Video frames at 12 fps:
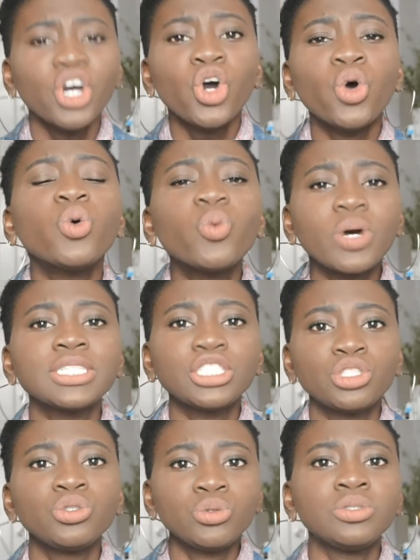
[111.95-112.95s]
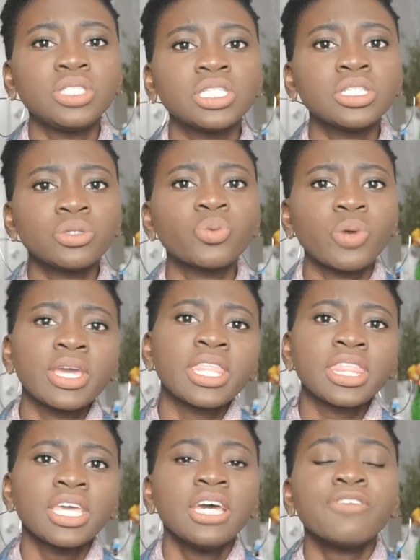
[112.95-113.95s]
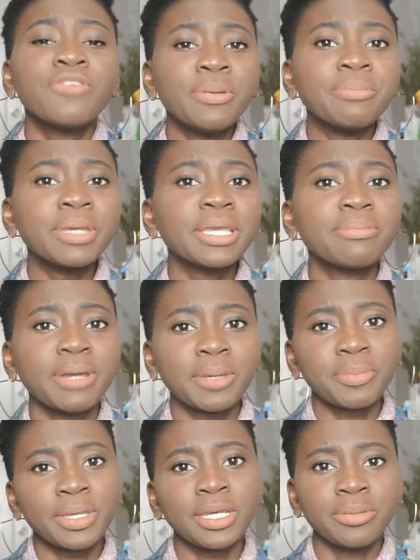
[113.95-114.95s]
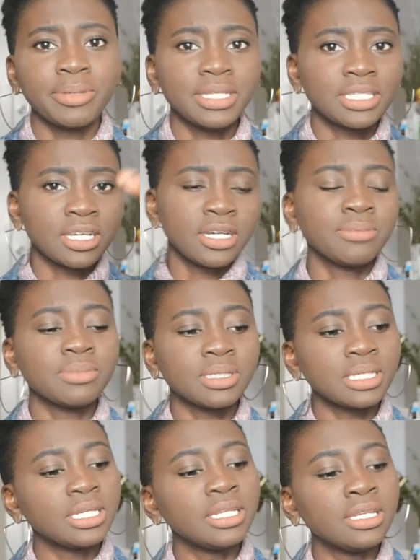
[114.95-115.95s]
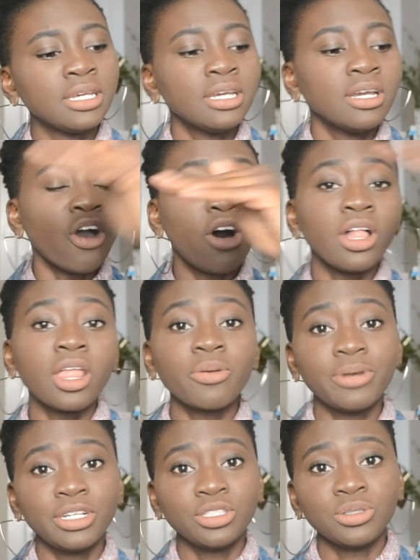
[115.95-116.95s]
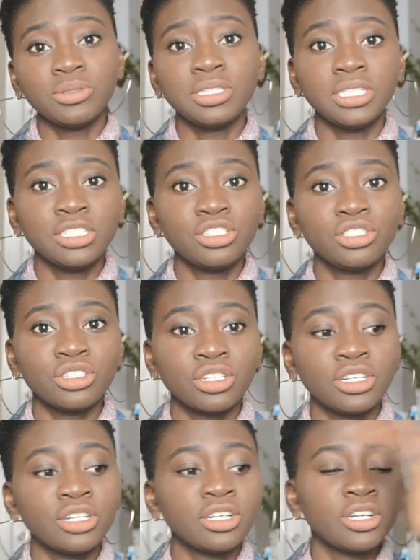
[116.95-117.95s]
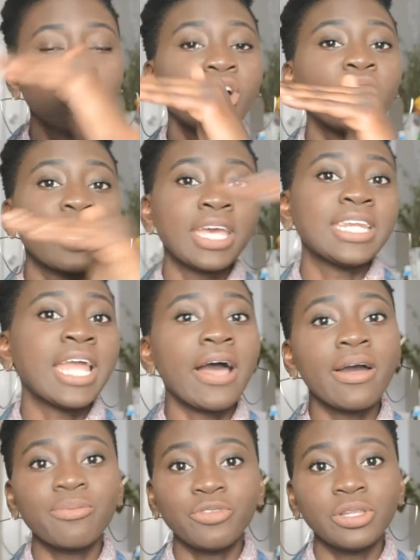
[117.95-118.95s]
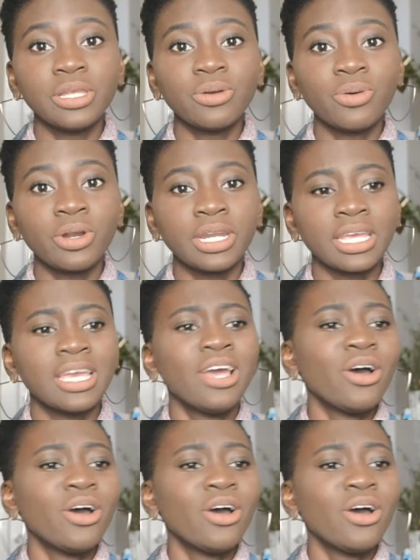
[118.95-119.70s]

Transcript: Who wants to deal with, for me, my PMS comes in, all I want to do is eat sugar. Okay, now I'm really horny.